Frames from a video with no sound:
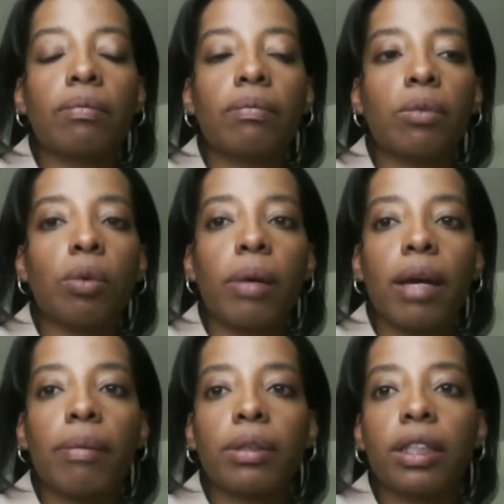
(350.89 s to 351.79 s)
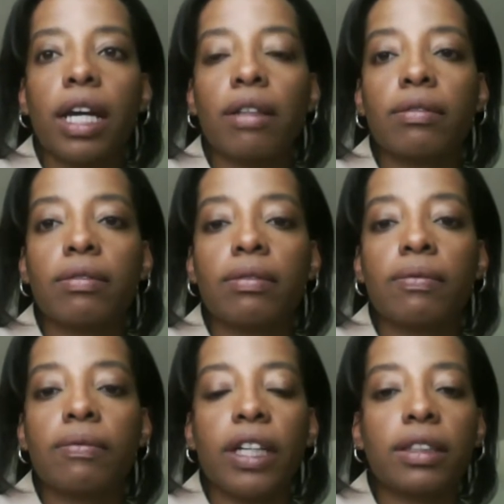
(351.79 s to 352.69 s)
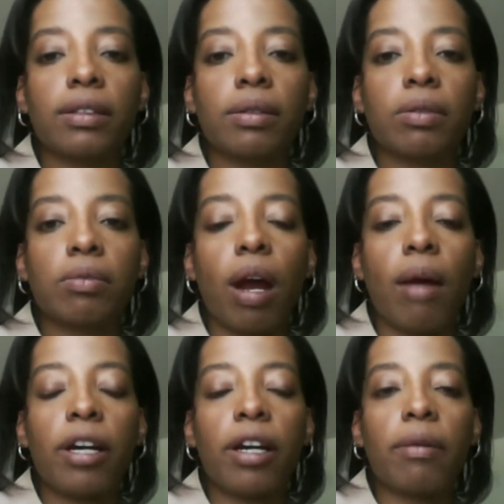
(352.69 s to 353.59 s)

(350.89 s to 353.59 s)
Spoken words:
we'll be able to kind of fix Robert here.